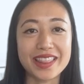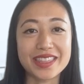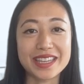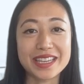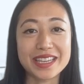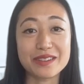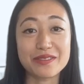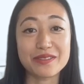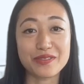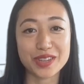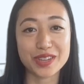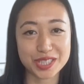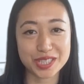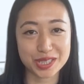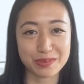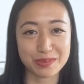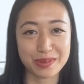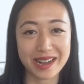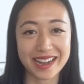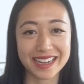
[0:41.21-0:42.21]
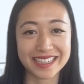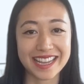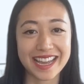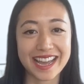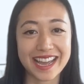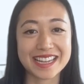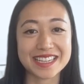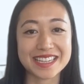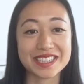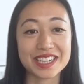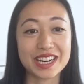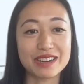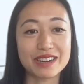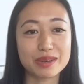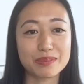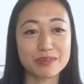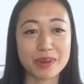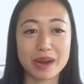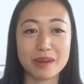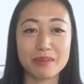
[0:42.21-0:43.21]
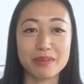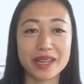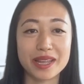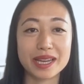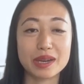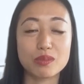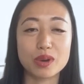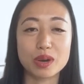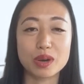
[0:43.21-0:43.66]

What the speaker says: the official podcast of Republic,